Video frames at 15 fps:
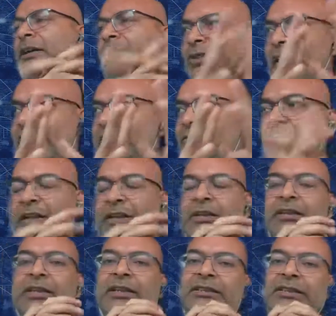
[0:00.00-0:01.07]
So that's one.
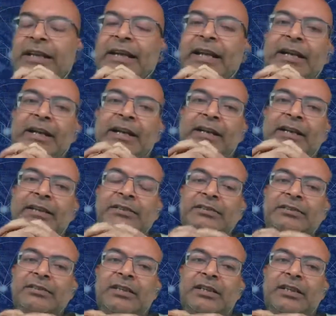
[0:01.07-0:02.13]
Second
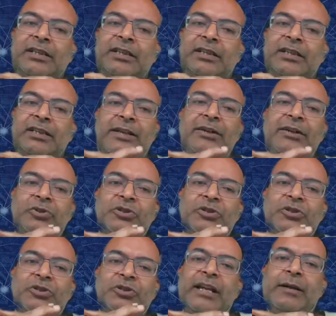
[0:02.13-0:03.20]
is, are you
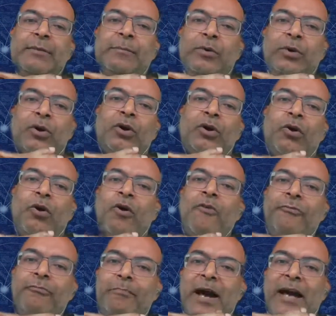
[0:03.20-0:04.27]
selling more
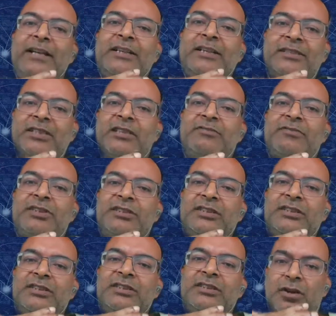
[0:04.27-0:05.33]
of managed
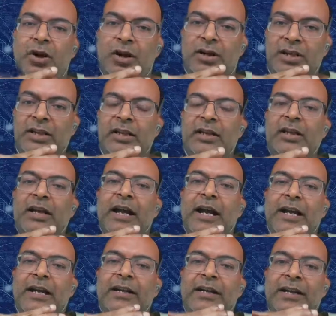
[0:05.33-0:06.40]
services or not?
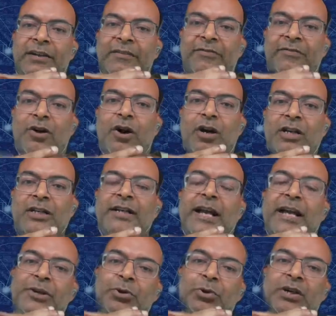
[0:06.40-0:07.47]
And if not,
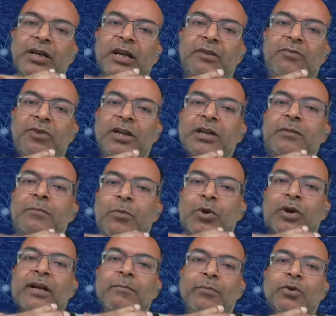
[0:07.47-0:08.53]
can you convert
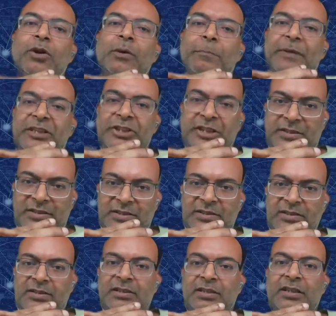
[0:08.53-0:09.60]
more and more
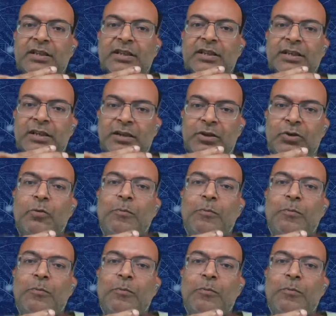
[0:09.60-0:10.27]
pitches to